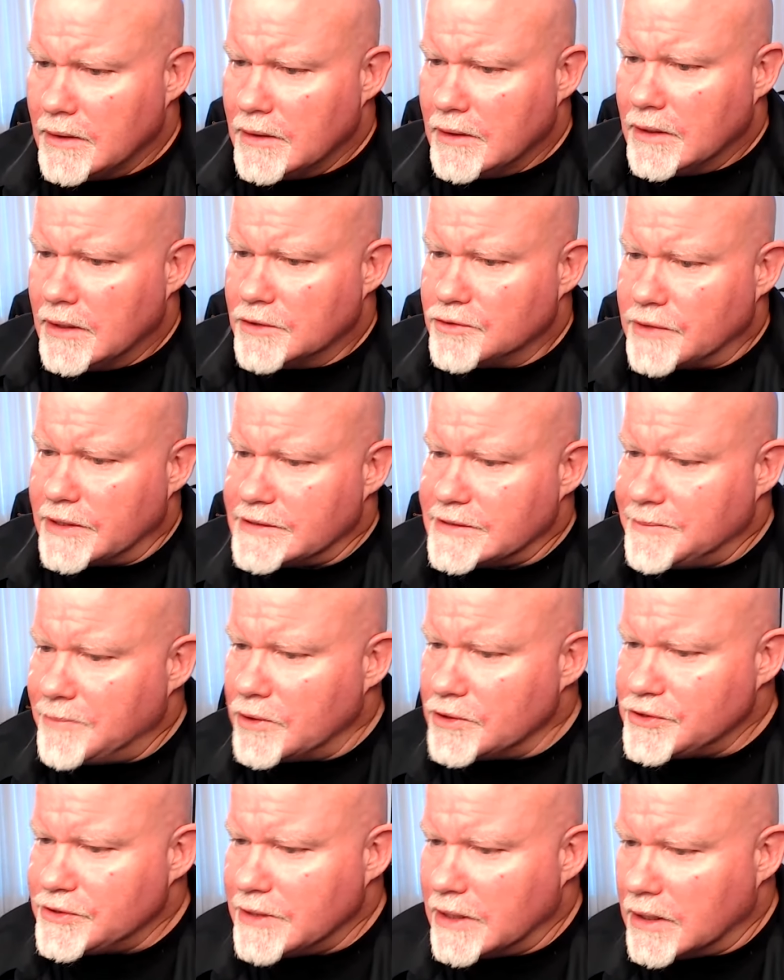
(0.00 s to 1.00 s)
Tracy
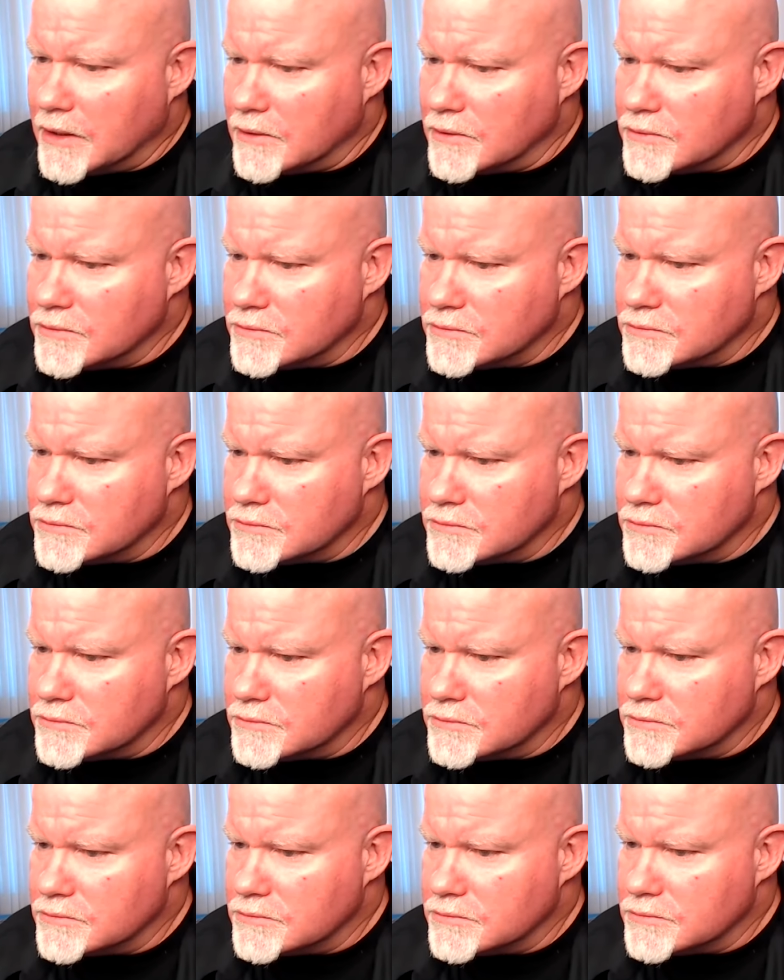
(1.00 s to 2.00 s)
Bushnell,
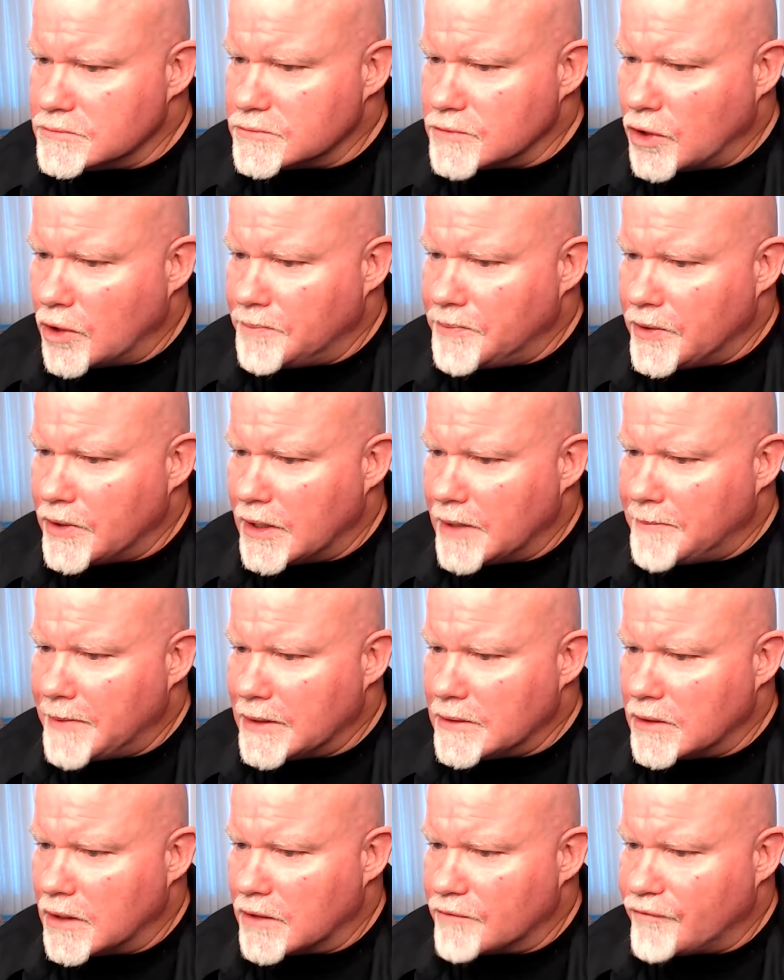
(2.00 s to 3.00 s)
hope you got a
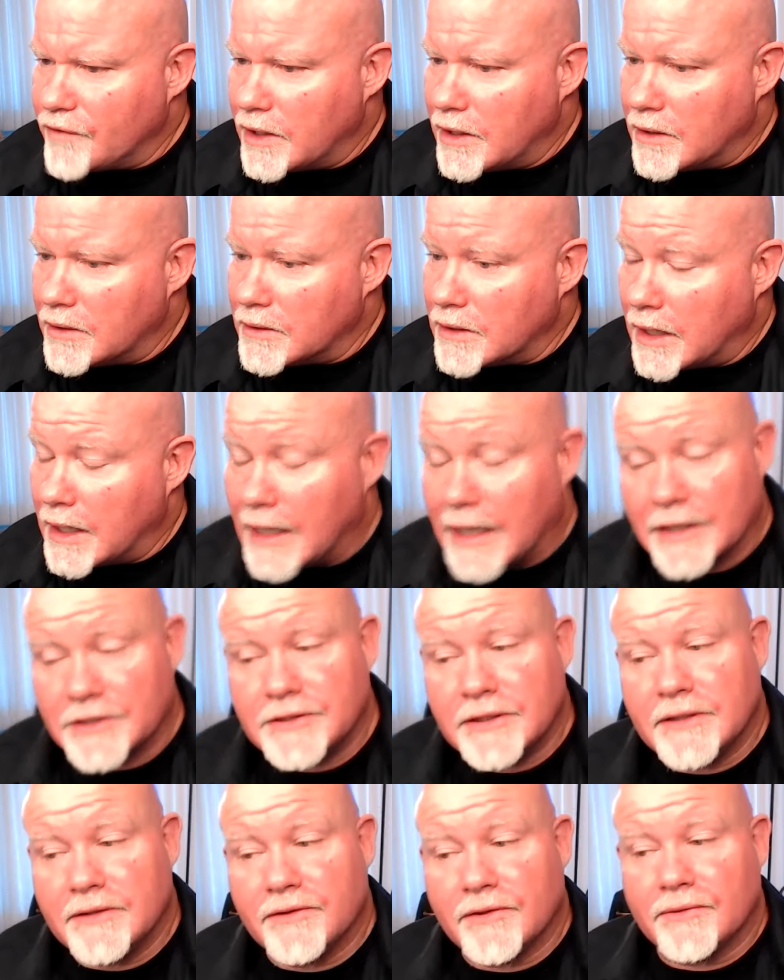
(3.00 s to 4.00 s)
big log fire.
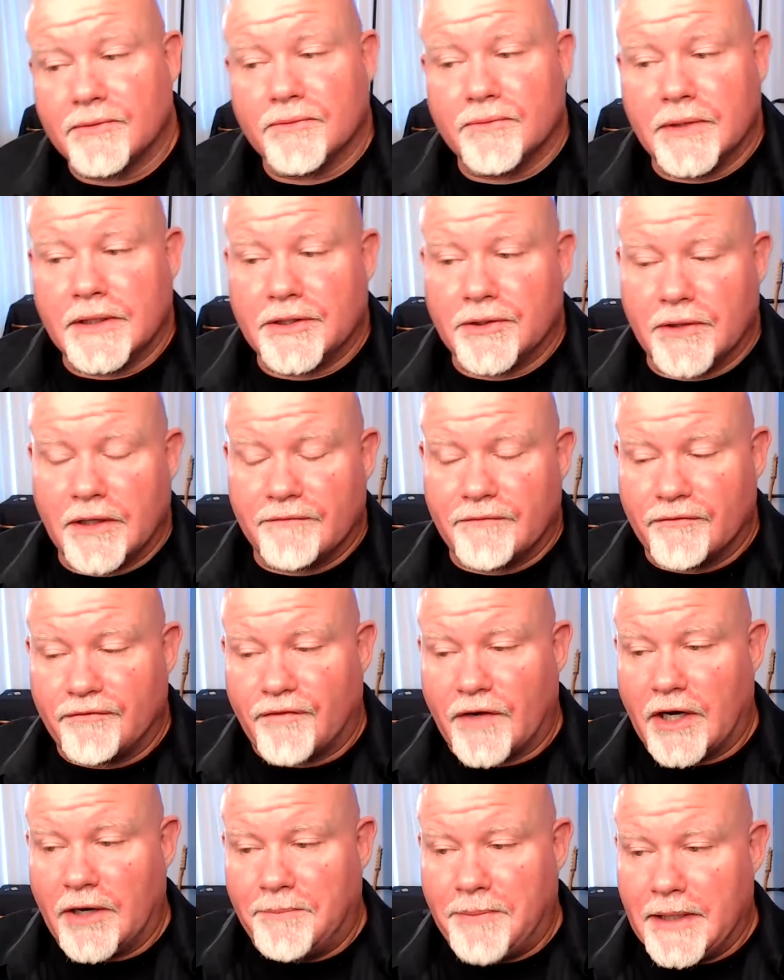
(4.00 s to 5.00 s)
Actually, we do have a
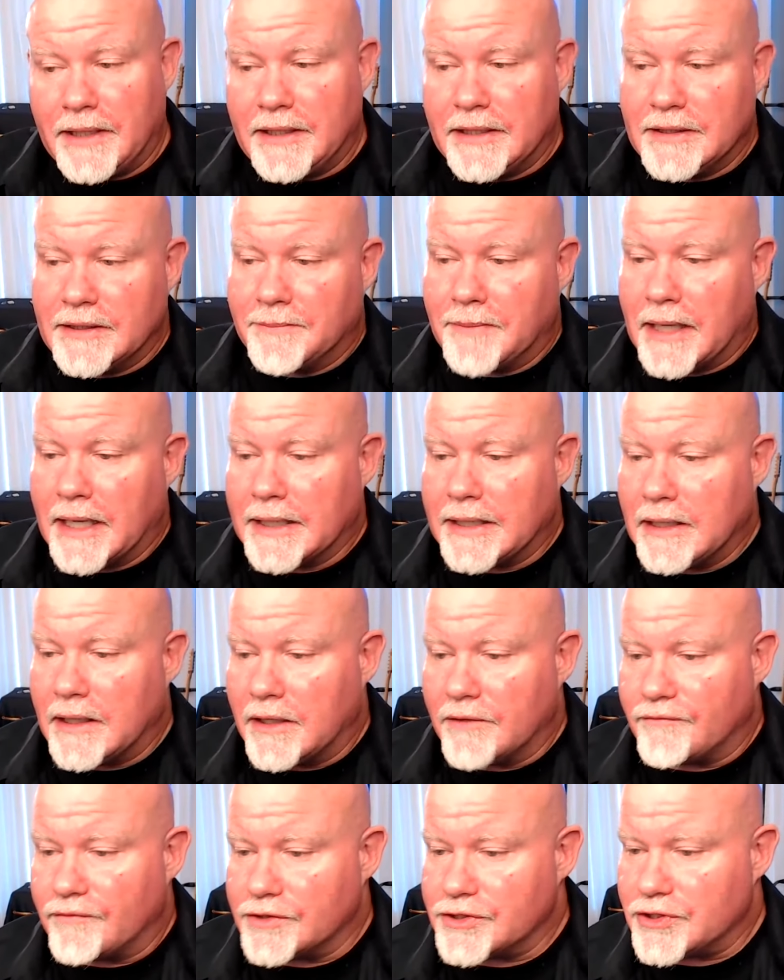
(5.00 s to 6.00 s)
fire pit in the
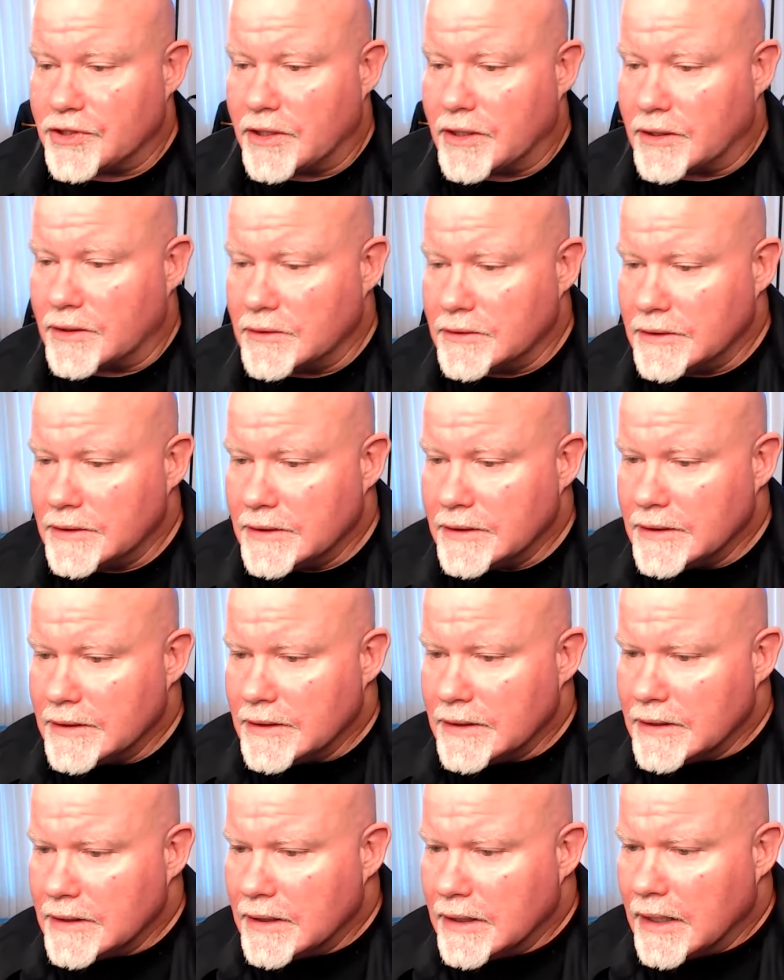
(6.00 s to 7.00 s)
backyard for sure.
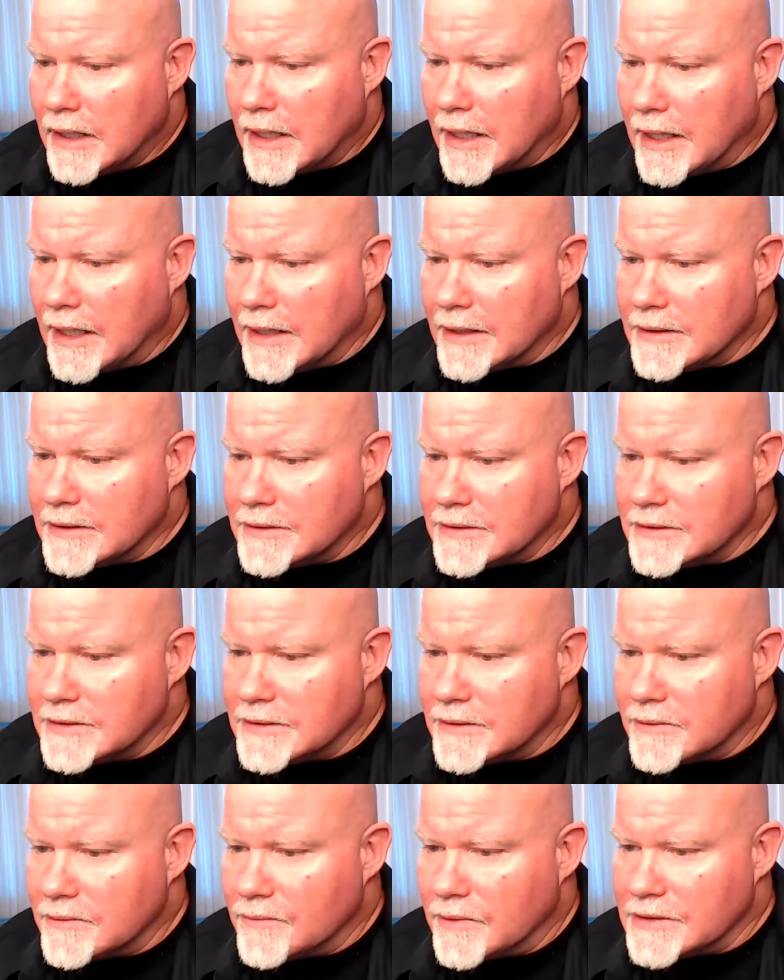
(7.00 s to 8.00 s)

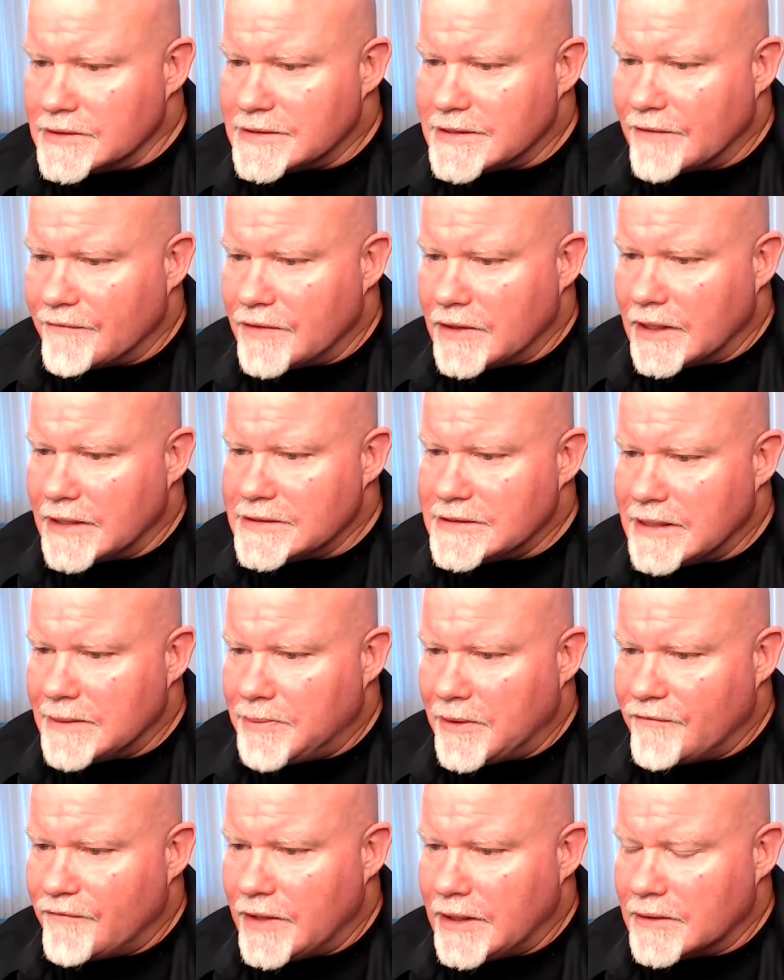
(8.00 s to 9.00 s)
179
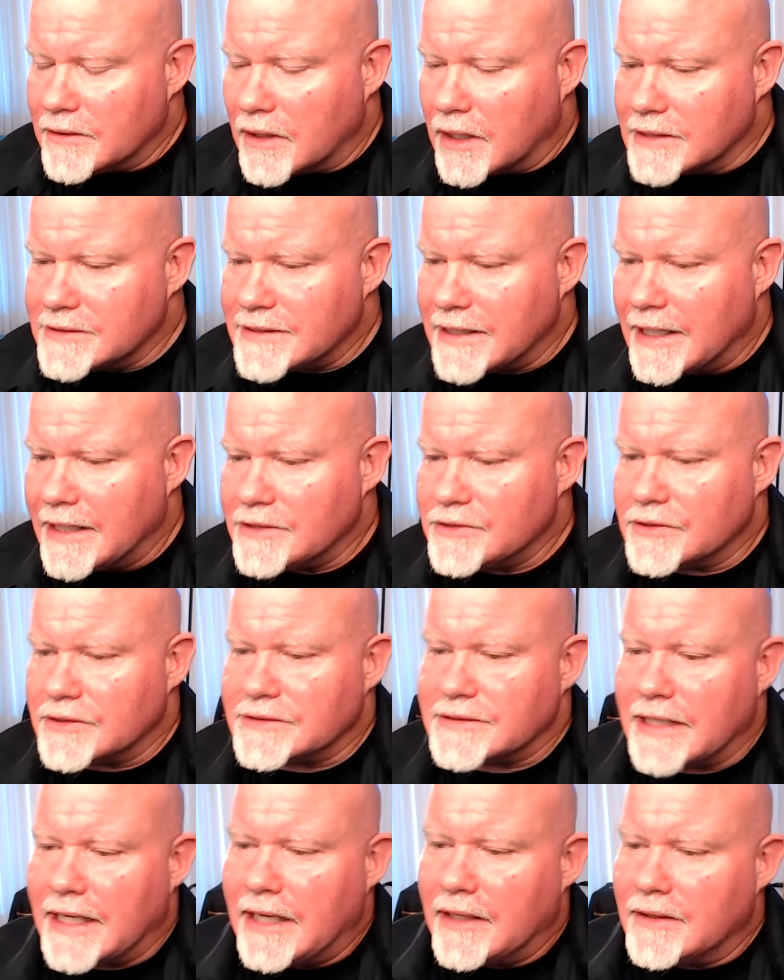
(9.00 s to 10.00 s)
CPV, Los
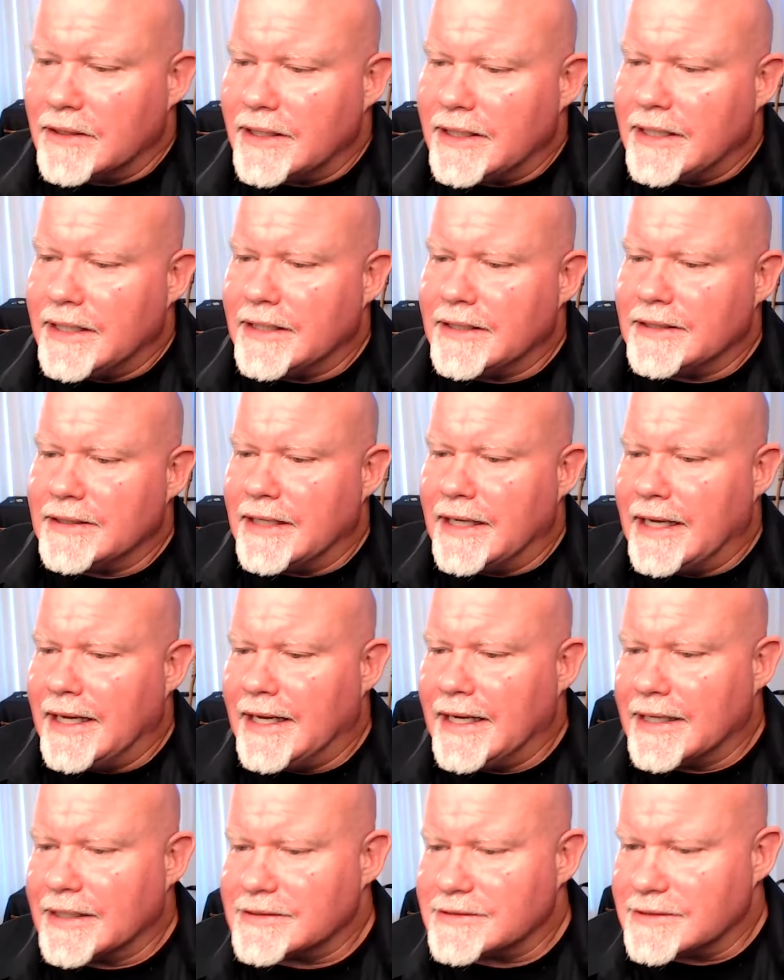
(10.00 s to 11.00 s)
Angeles, LA.
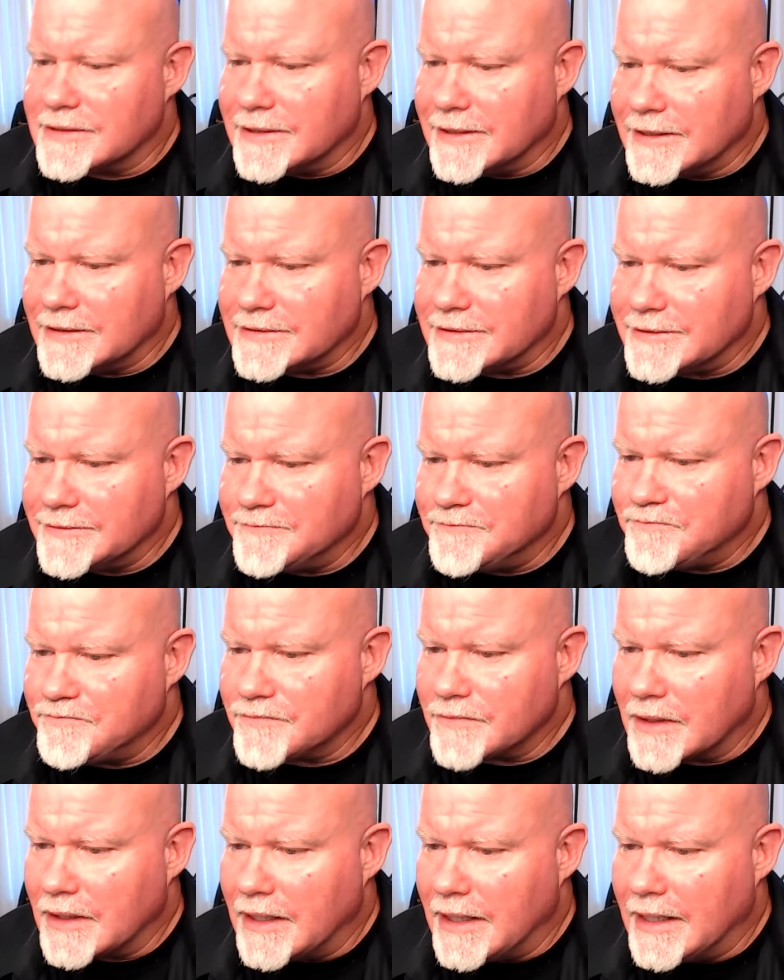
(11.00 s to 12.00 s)
Excellent.
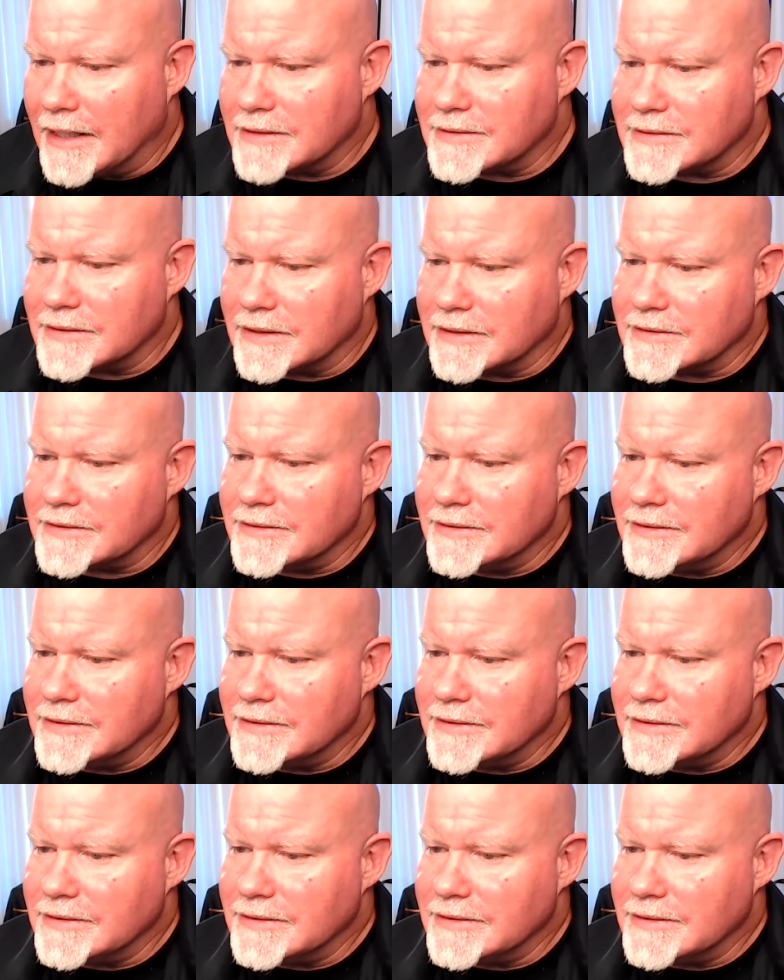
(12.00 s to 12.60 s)
Excellent.